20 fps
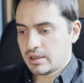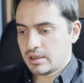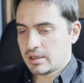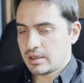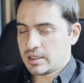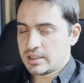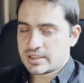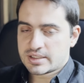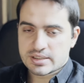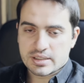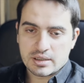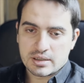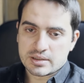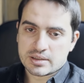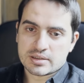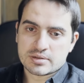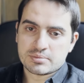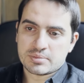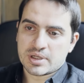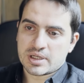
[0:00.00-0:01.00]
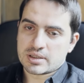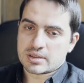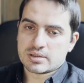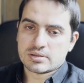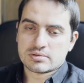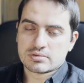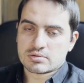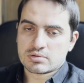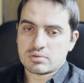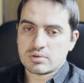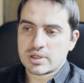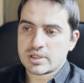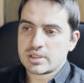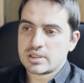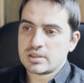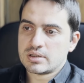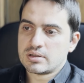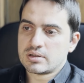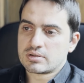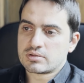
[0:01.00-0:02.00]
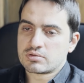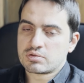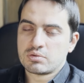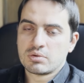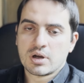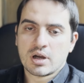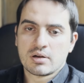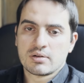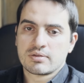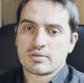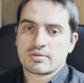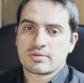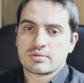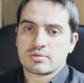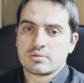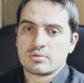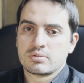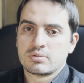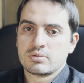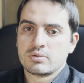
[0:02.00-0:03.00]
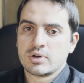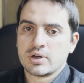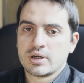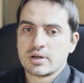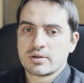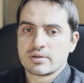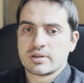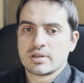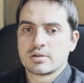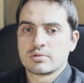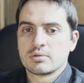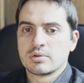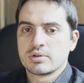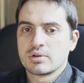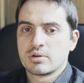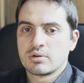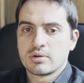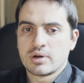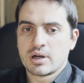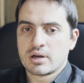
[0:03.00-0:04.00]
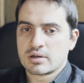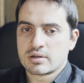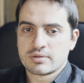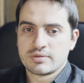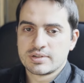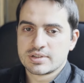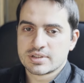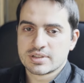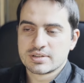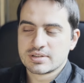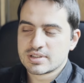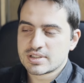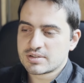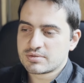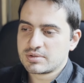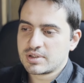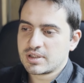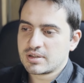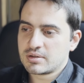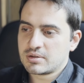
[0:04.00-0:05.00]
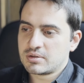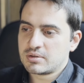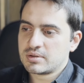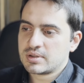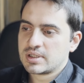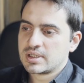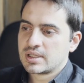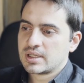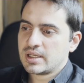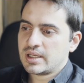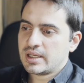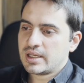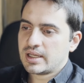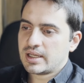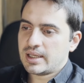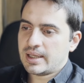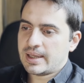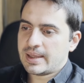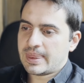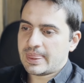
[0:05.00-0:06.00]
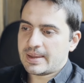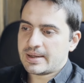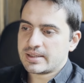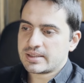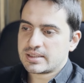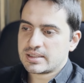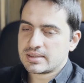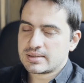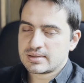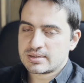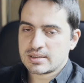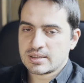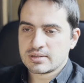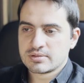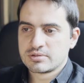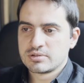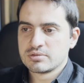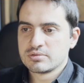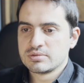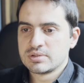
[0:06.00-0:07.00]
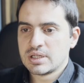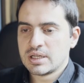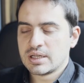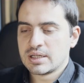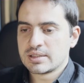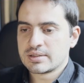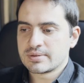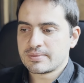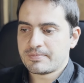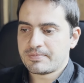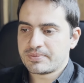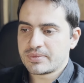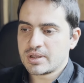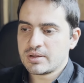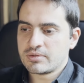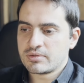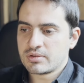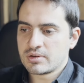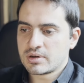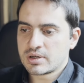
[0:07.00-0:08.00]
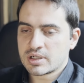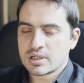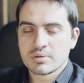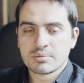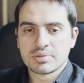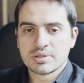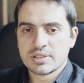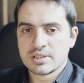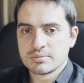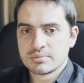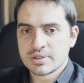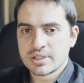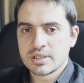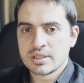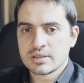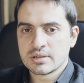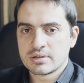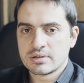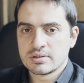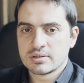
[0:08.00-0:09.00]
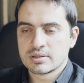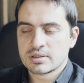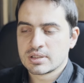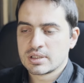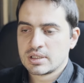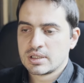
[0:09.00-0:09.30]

I started back in 2012, where there were no Archviz industry at all, and I can tell you that if you're a complete beginner,